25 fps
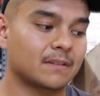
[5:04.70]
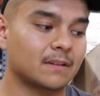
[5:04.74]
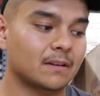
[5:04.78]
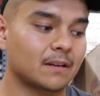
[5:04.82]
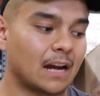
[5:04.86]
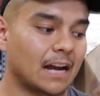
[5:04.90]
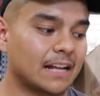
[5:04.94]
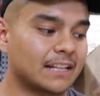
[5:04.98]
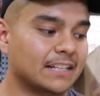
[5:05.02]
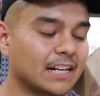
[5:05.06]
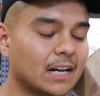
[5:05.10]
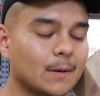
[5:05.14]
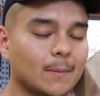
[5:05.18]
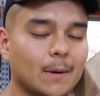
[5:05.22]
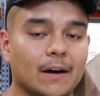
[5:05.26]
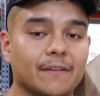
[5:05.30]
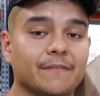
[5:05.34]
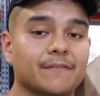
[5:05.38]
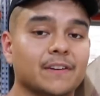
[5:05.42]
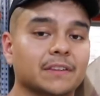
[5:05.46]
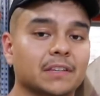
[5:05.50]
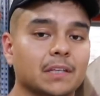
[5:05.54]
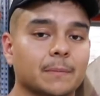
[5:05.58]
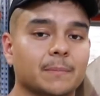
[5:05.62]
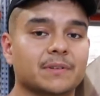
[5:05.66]

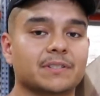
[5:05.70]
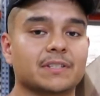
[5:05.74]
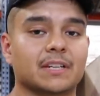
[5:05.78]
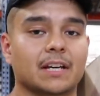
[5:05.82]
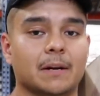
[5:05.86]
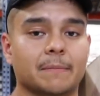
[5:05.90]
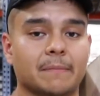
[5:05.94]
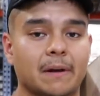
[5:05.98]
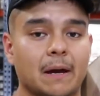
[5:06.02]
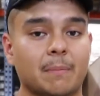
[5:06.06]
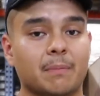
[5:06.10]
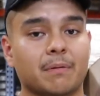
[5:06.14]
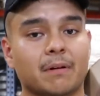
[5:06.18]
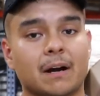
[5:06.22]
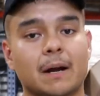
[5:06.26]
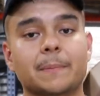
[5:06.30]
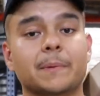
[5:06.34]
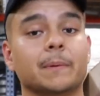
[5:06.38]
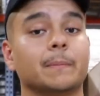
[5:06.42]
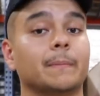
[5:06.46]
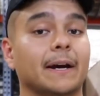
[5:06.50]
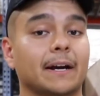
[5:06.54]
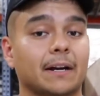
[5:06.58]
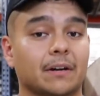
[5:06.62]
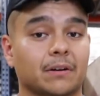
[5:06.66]
50% of my prep in
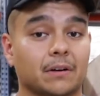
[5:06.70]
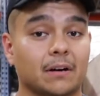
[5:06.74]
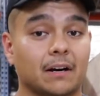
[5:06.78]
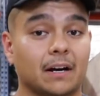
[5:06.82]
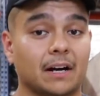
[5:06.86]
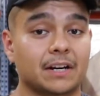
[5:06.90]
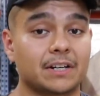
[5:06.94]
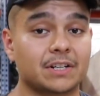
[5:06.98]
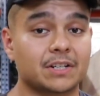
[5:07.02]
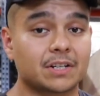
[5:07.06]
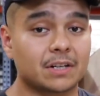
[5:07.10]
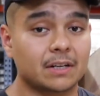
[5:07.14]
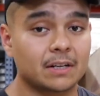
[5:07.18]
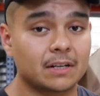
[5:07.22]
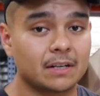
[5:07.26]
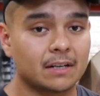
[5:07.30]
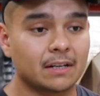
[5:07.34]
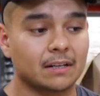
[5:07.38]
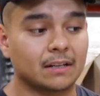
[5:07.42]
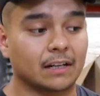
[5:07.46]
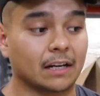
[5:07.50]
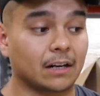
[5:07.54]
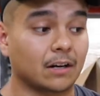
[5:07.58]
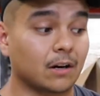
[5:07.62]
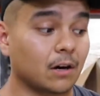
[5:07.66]
my garage,
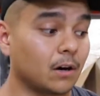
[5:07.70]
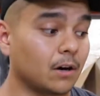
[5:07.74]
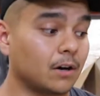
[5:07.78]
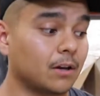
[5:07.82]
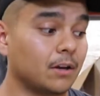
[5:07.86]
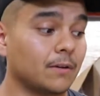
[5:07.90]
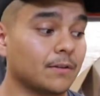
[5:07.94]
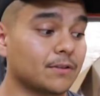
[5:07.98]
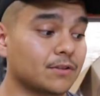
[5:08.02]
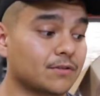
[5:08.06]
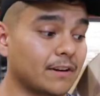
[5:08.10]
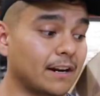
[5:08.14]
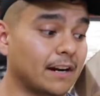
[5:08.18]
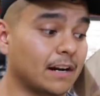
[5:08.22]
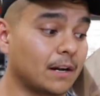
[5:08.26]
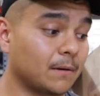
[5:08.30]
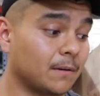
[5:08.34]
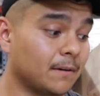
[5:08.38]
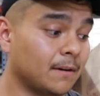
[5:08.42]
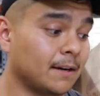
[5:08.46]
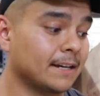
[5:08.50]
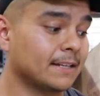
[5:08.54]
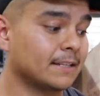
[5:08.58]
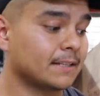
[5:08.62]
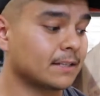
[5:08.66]
like cardio and training
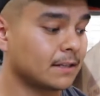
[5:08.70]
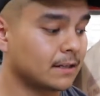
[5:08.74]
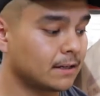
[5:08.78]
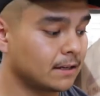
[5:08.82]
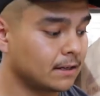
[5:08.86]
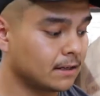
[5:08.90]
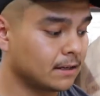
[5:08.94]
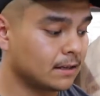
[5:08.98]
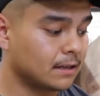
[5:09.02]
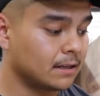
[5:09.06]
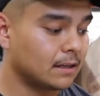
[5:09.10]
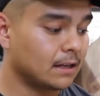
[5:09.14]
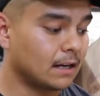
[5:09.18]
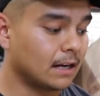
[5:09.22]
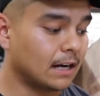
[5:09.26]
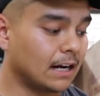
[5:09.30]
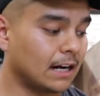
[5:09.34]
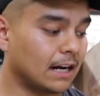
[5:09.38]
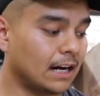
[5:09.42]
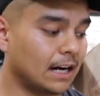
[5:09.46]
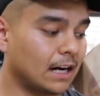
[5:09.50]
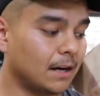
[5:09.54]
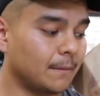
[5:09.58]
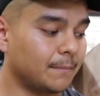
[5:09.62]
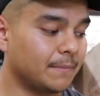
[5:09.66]
wise,
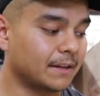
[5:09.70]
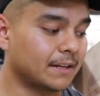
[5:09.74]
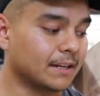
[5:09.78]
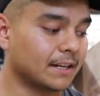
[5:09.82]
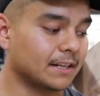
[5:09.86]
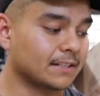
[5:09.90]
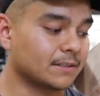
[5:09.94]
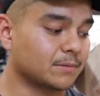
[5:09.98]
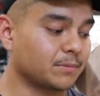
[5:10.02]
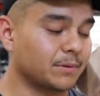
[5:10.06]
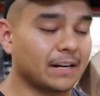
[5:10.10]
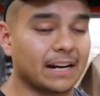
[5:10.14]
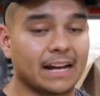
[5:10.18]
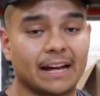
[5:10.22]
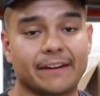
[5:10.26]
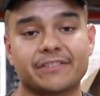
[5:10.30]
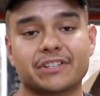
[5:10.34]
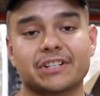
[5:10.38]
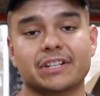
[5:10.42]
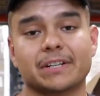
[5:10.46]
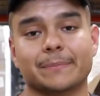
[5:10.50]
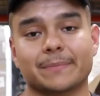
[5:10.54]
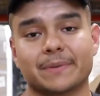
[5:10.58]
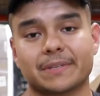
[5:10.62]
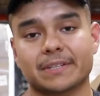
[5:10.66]
because we didn't have
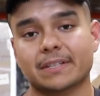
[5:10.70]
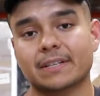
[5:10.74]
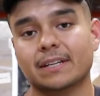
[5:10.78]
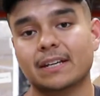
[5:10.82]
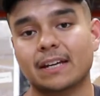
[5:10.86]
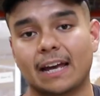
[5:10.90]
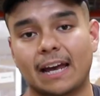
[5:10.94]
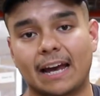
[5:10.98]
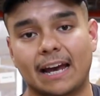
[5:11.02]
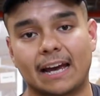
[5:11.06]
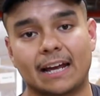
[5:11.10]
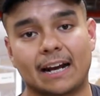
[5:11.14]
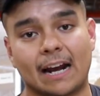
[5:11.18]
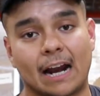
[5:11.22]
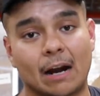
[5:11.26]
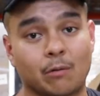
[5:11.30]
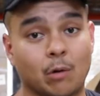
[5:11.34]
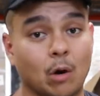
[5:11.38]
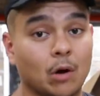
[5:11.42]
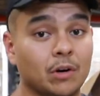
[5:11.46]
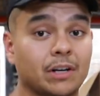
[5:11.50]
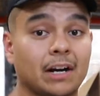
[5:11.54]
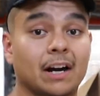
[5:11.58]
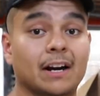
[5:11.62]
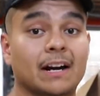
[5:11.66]
gyms. And I
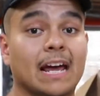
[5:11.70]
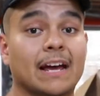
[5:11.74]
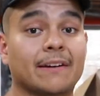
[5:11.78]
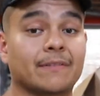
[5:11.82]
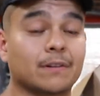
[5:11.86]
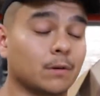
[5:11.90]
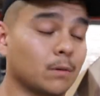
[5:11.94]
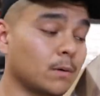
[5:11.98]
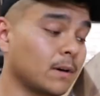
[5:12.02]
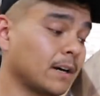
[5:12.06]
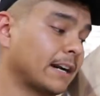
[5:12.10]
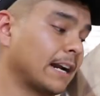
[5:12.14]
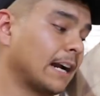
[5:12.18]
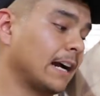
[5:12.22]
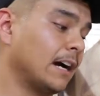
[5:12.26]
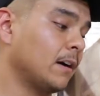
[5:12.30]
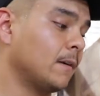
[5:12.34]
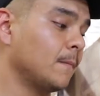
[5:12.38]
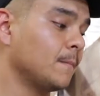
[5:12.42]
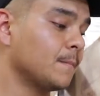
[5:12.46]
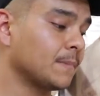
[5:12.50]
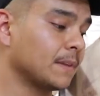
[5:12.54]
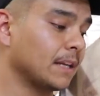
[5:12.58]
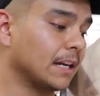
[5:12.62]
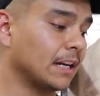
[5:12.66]
wrote down every
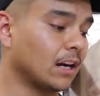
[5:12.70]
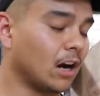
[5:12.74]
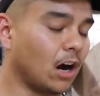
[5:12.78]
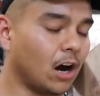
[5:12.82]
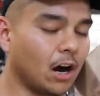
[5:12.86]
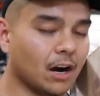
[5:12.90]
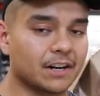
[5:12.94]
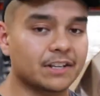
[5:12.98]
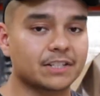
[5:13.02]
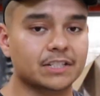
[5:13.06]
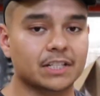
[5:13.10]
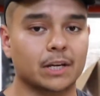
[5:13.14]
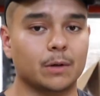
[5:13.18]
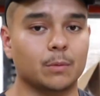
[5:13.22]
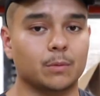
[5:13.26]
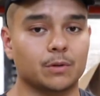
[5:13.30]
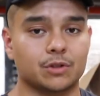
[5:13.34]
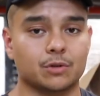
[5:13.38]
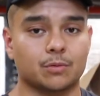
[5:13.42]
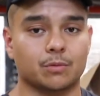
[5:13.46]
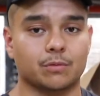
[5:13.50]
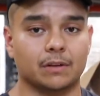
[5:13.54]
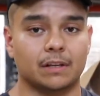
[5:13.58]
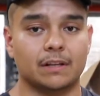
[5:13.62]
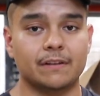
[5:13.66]
workout, and honestly, it was
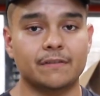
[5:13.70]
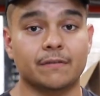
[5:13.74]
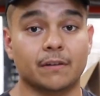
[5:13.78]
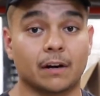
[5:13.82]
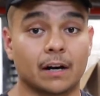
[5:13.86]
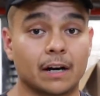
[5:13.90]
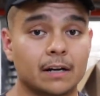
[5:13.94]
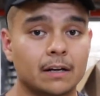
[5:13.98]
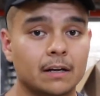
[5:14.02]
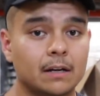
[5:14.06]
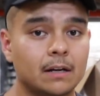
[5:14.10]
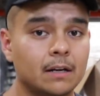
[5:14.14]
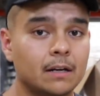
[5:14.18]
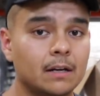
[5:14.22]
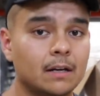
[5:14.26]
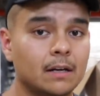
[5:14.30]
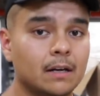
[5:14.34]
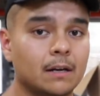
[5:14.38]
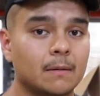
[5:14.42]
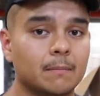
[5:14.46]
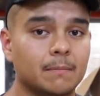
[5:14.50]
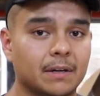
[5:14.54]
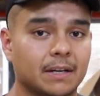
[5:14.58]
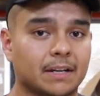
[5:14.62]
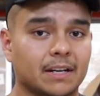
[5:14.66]
really fun
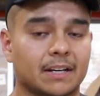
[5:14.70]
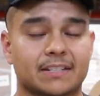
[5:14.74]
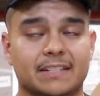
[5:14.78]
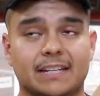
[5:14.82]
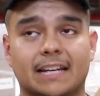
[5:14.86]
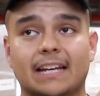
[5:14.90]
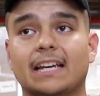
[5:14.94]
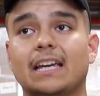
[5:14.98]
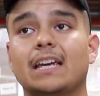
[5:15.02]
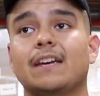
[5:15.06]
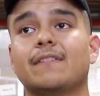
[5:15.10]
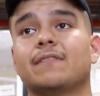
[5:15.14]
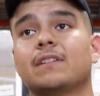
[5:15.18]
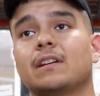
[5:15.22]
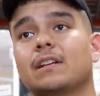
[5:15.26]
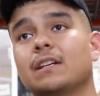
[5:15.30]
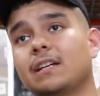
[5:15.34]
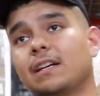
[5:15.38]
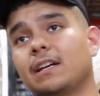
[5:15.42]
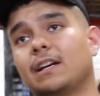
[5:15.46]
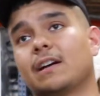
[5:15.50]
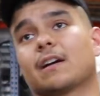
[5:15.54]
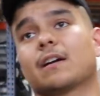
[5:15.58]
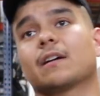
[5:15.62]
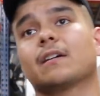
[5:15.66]
because like even in
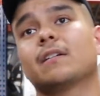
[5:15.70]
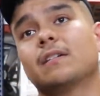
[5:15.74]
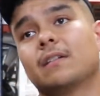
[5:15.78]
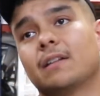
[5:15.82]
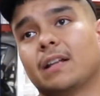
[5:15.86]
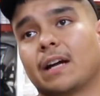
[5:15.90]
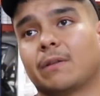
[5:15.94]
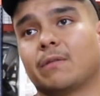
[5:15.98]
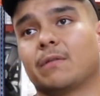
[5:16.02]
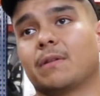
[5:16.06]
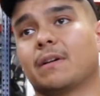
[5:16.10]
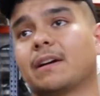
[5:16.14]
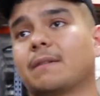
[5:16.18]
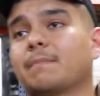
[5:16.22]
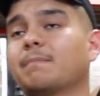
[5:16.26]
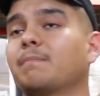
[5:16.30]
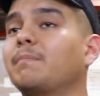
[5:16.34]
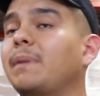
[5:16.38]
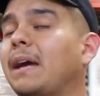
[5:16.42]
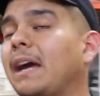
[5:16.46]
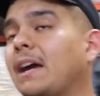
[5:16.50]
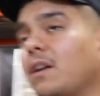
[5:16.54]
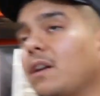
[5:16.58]
here, like we'll pan